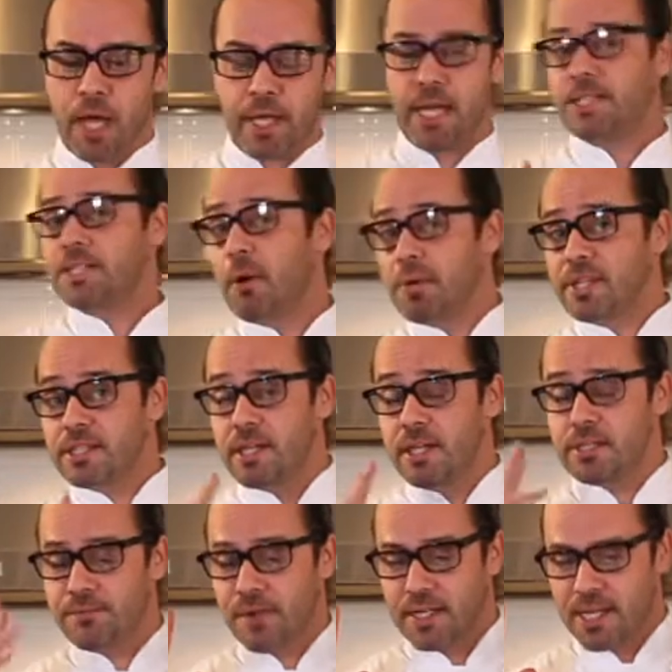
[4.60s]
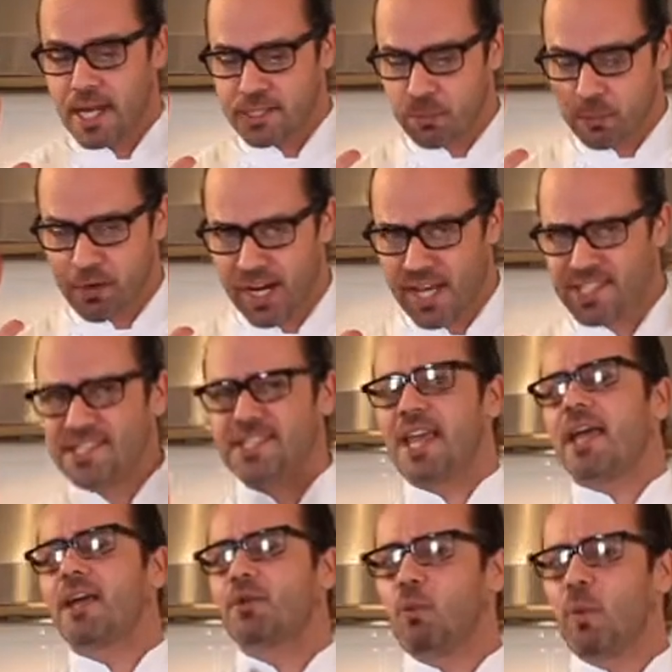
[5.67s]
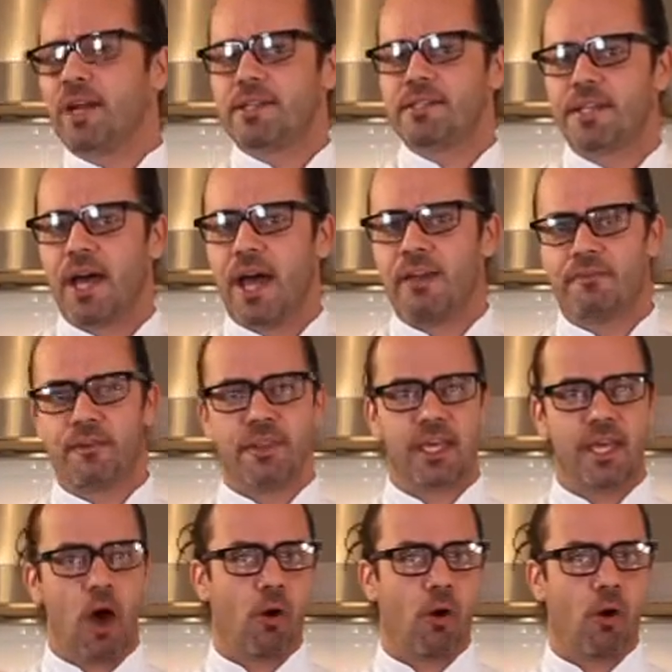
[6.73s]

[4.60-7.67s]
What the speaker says: Okay, so it's fantastic. We've got our second winner today for the